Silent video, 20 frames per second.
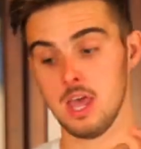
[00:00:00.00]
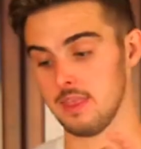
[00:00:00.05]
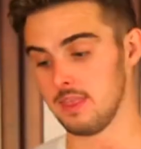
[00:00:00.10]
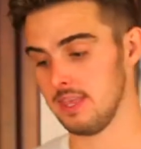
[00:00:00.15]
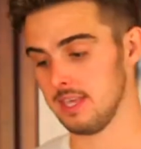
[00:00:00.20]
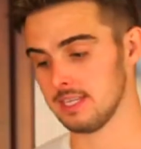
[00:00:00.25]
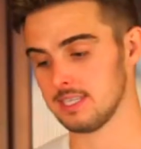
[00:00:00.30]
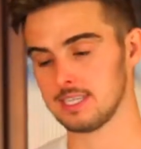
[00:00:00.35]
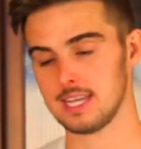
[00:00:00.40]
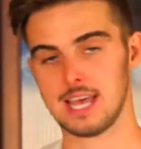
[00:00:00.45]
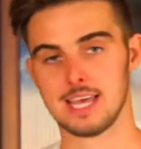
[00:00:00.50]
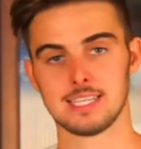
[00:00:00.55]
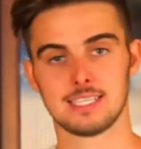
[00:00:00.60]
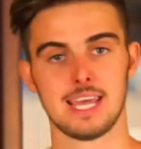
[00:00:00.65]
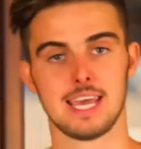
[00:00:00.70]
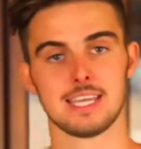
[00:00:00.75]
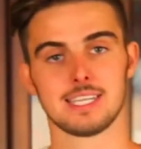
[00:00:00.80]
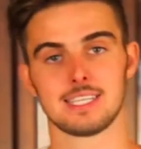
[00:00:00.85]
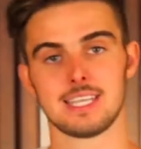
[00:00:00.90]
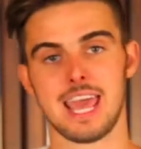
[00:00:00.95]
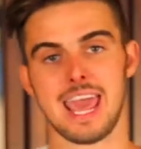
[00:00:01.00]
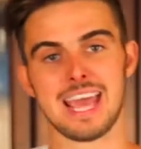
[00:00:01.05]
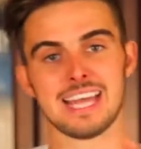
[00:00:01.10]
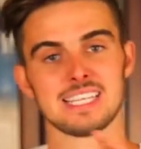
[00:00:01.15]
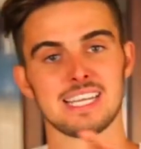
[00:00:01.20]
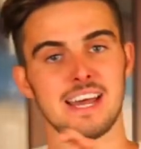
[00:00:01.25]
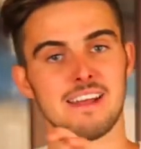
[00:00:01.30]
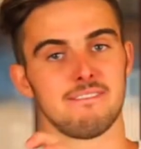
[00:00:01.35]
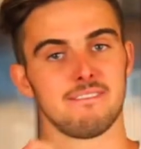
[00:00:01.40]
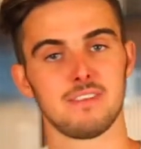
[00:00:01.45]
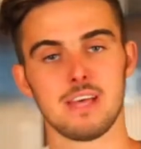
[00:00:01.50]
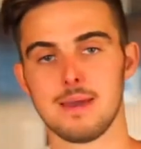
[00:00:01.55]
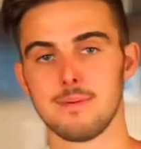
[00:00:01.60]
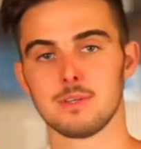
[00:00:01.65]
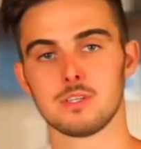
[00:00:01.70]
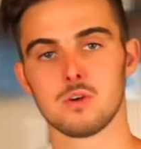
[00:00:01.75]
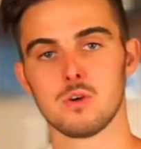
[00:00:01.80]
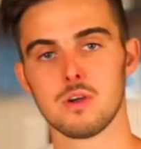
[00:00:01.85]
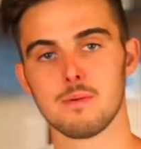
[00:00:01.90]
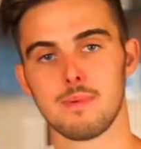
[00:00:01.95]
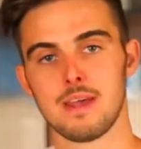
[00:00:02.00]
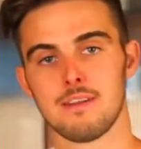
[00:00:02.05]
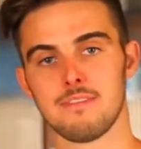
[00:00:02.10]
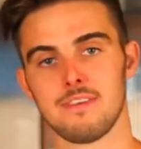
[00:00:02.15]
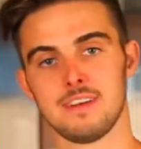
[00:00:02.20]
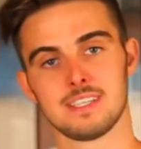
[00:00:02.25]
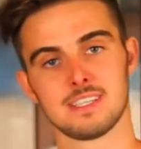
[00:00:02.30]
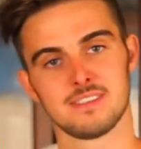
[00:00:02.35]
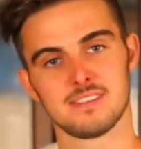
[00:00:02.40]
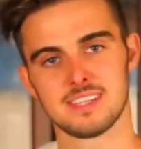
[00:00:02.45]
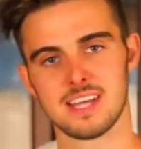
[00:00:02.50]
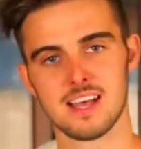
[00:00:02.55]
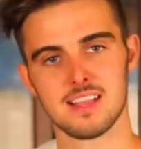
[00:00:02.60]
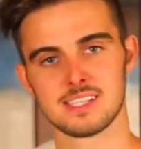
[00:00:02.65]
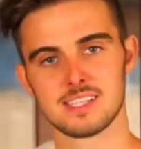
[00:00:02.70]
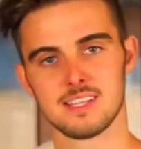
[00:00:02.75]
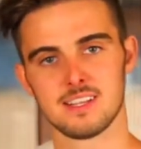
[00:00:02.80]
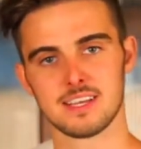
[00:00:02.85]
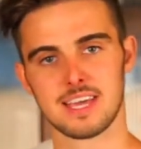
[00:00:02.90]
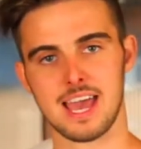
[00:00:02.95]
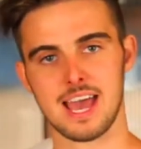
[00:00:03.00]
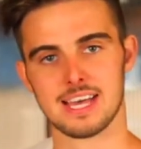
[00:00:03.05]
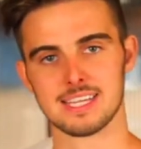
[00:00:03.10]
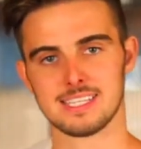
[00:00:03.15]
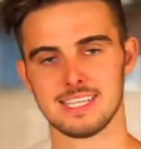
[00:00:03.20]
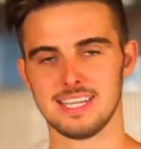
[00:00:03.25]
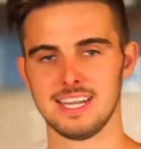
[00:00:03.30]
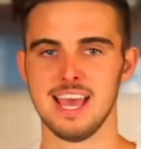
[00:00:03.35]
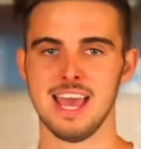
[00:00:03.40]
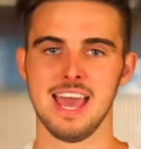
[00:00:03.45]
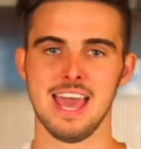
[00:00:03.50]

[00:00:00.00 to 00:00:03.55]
This takes the anti-inflammatory benefits of salicylic acid